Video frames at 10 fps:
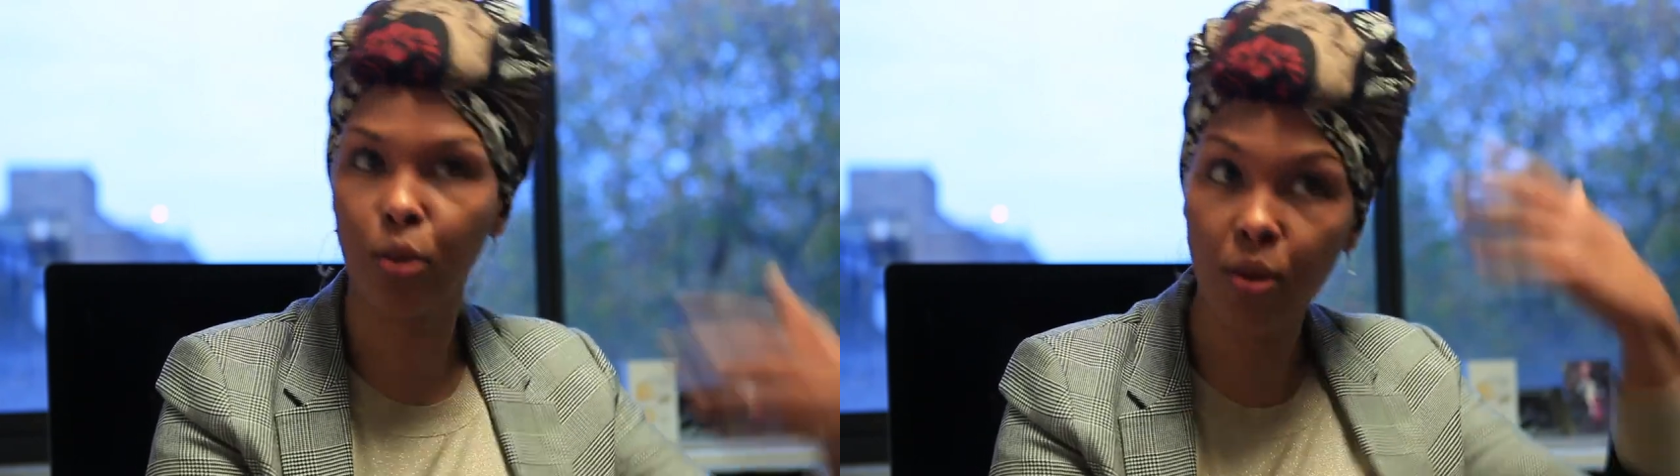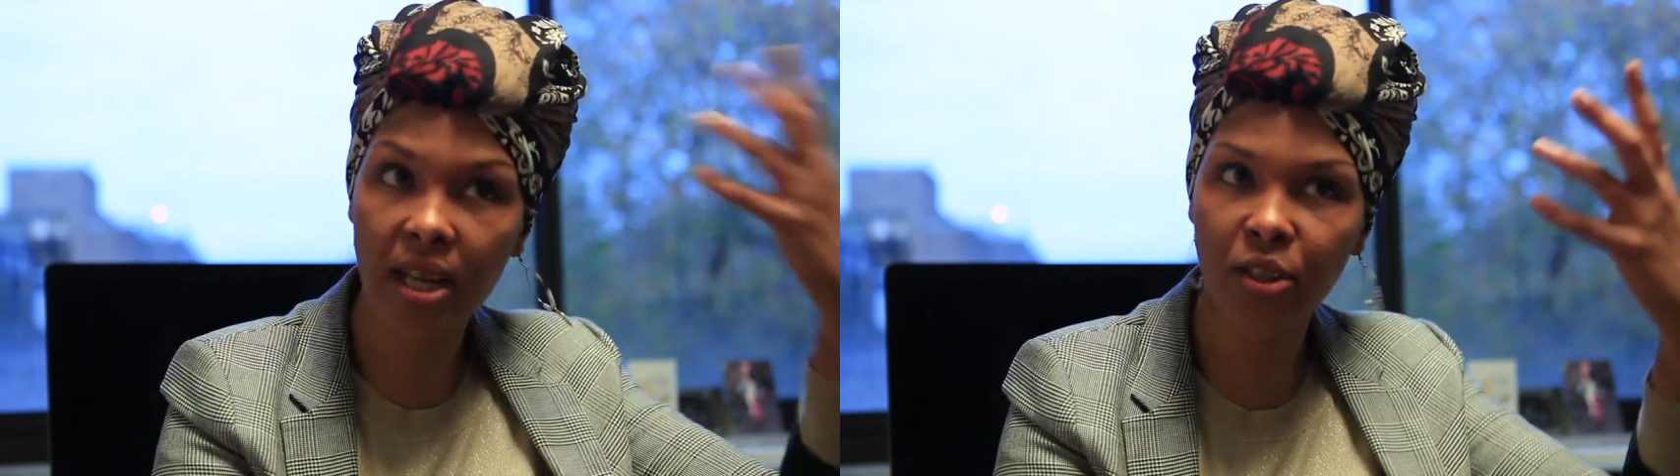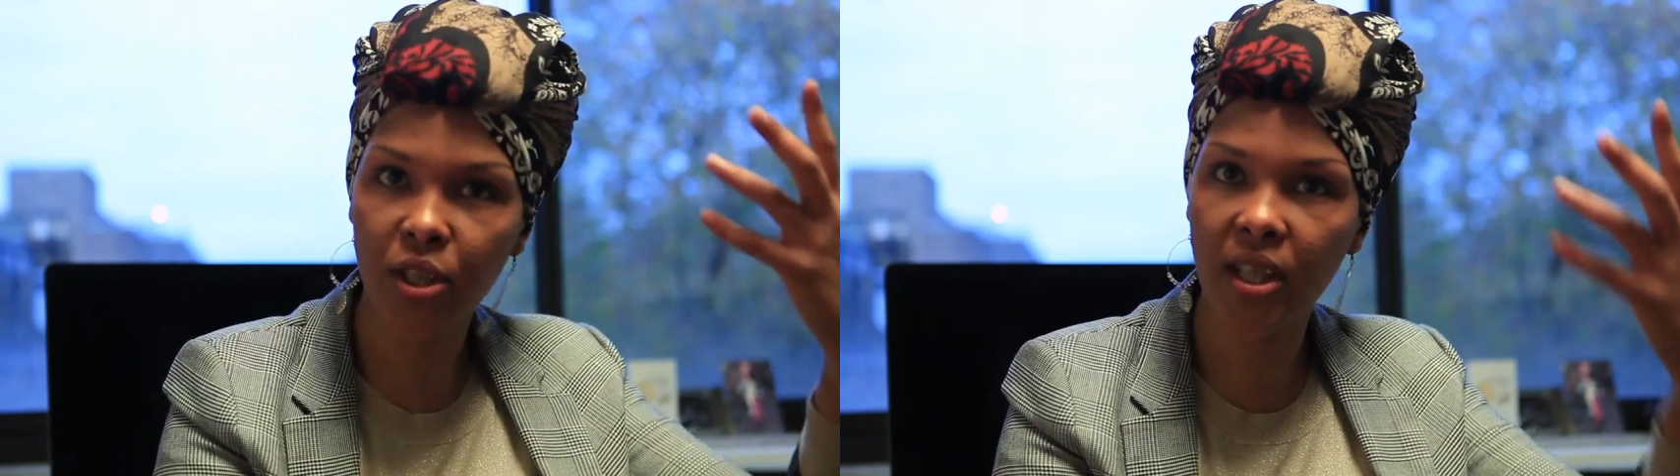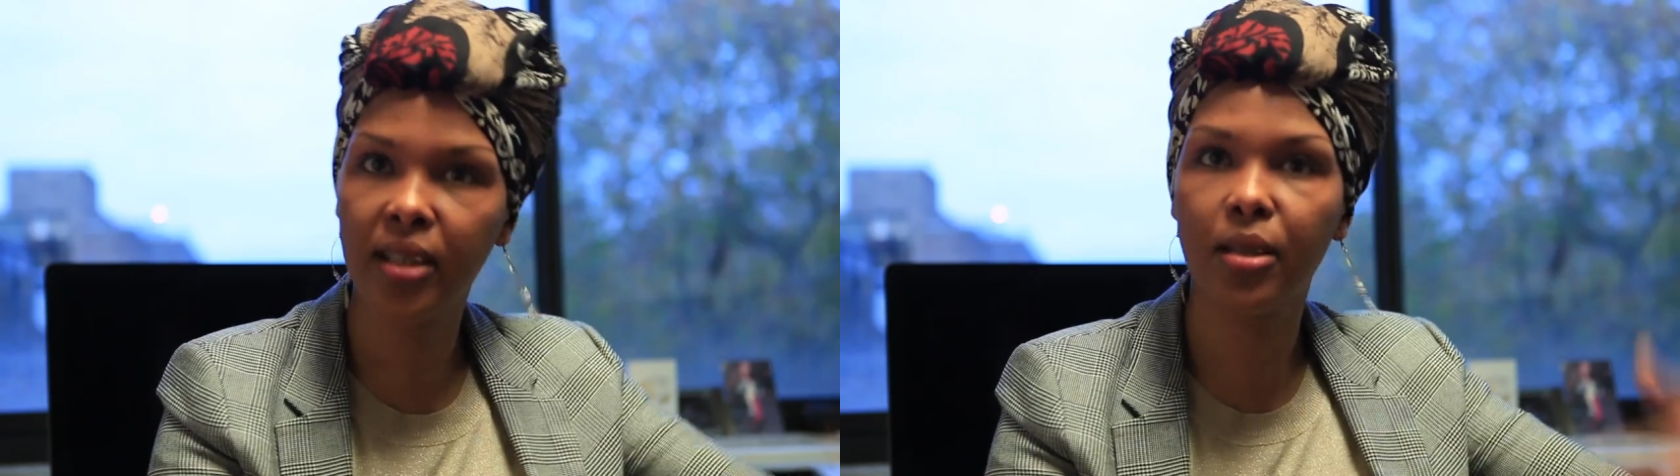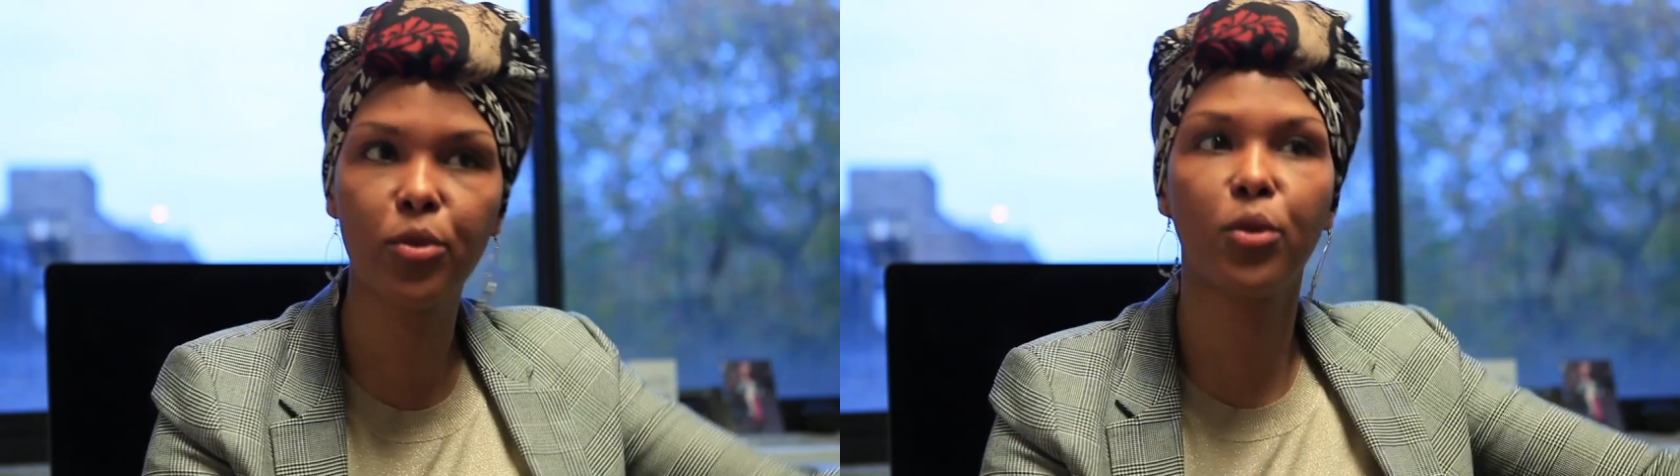You
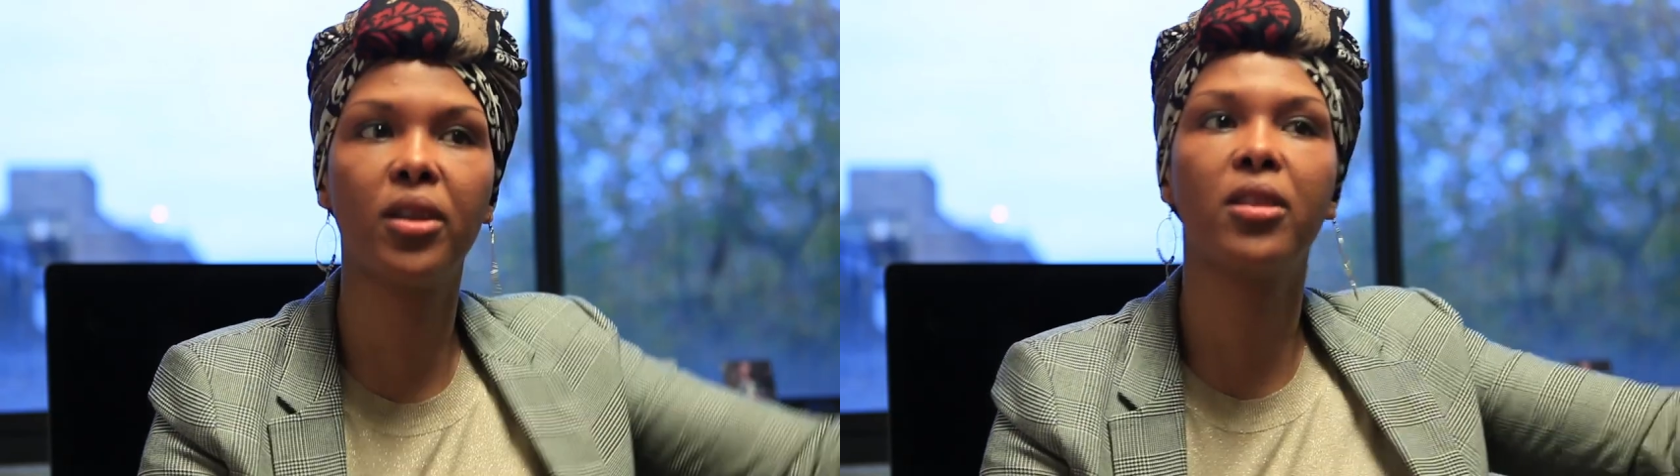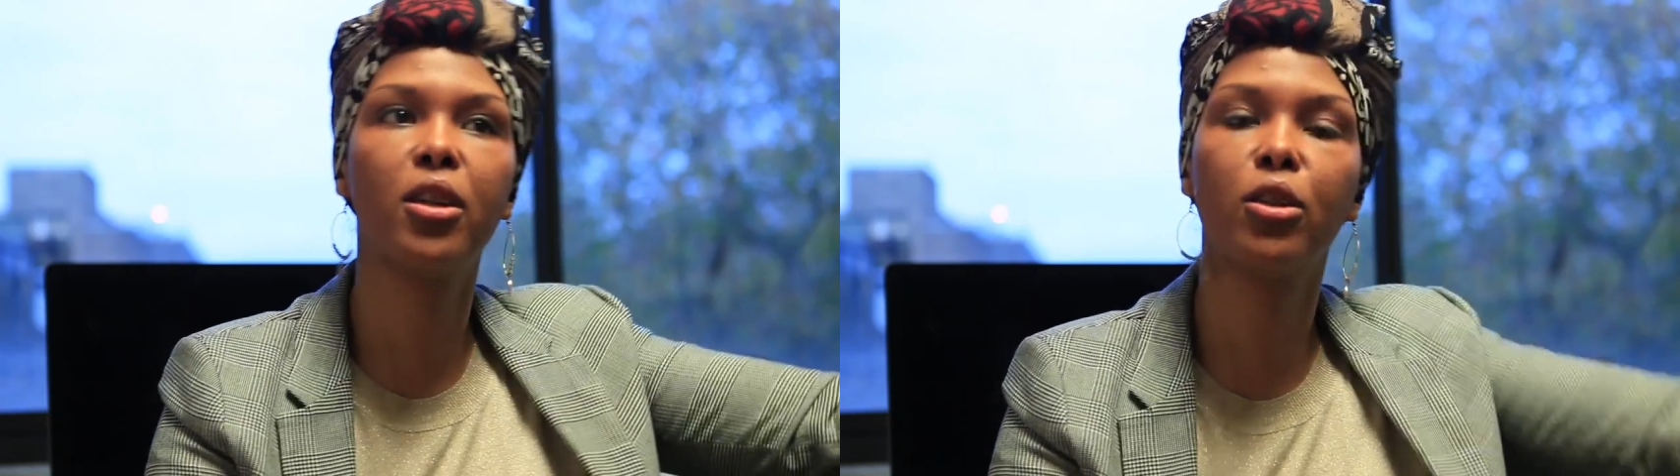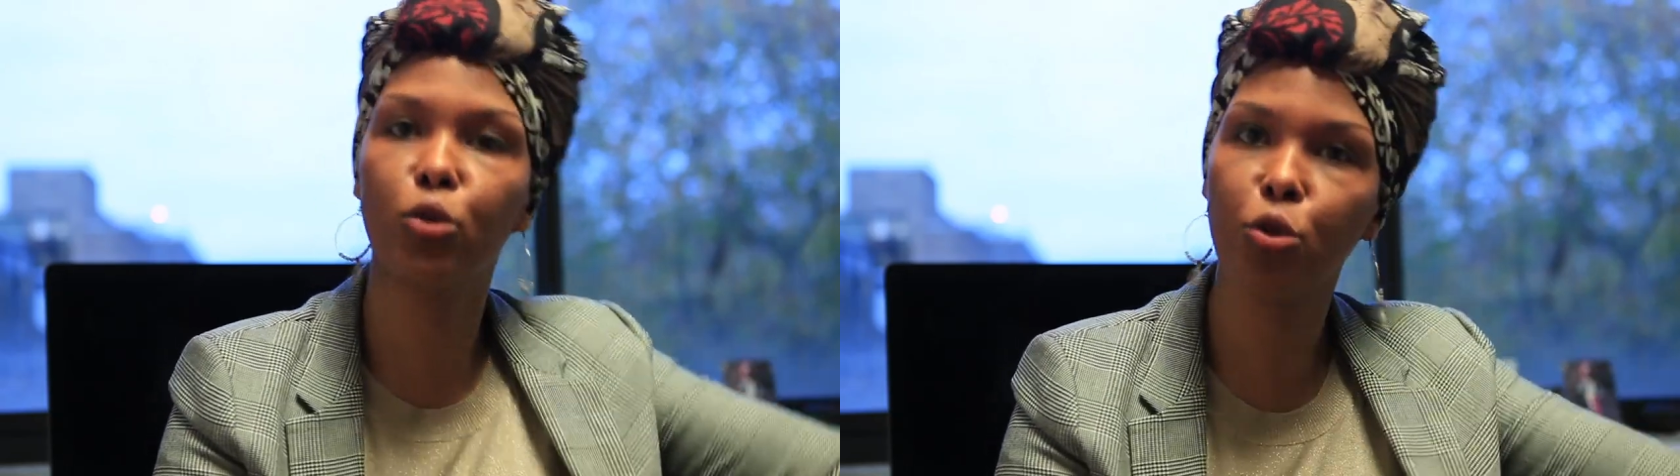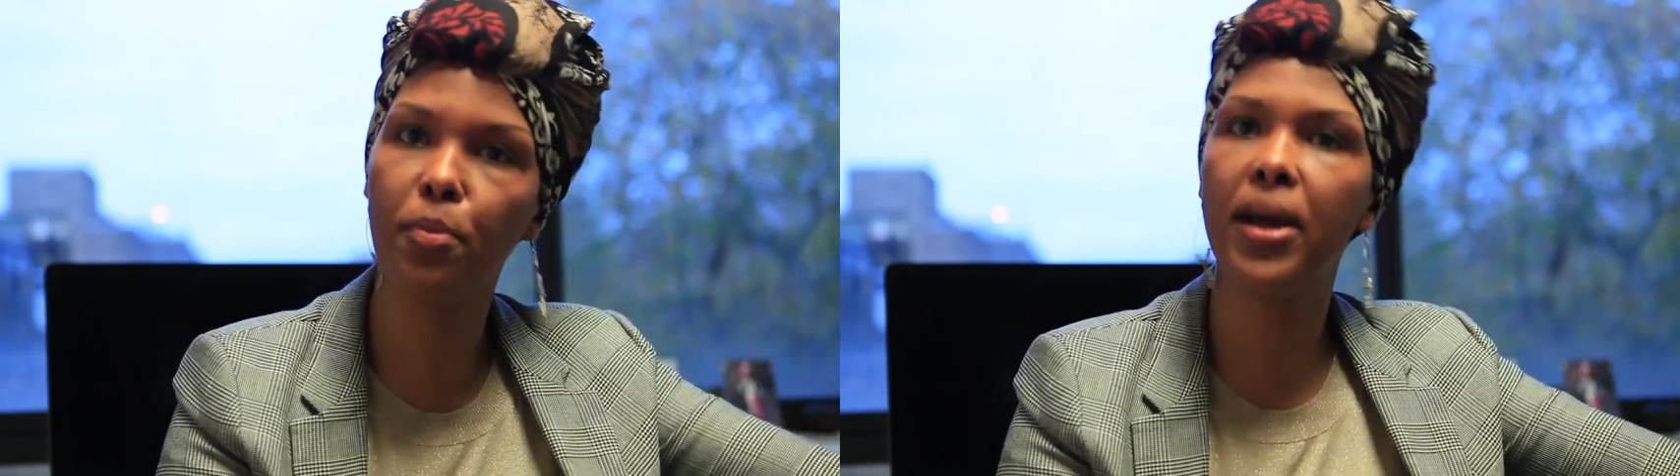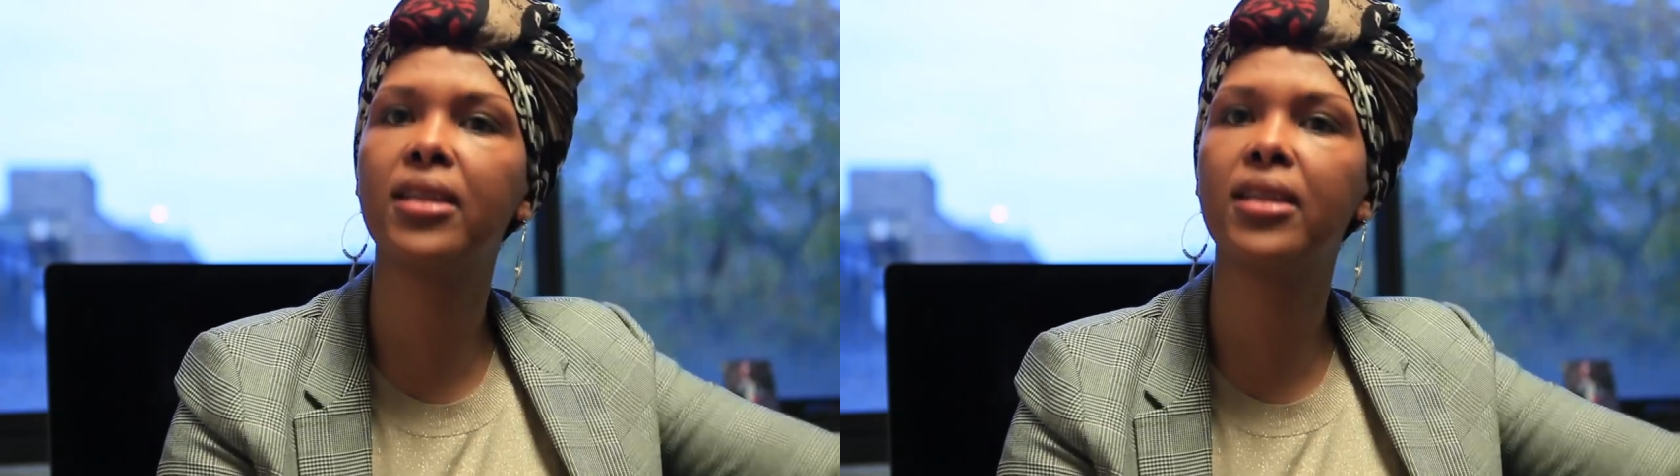educate them so that they can do